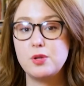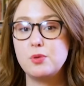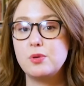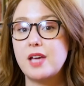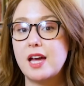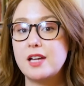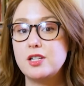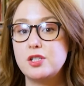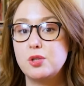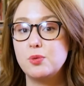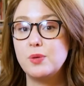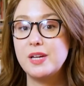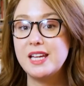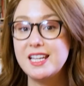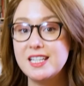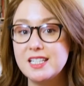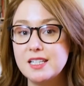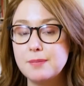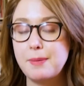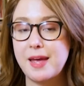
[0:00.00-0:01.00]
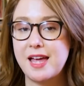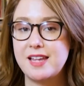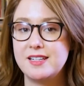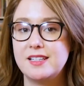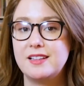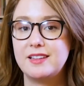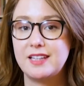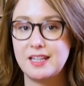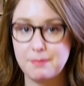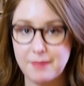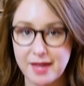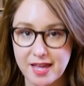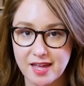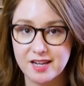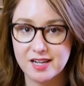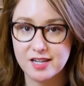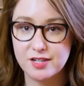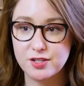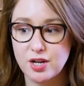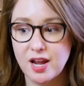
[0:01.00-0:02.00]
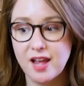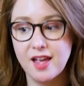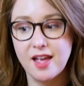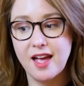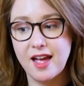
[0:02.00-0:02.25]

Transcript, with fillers: you get to independently manage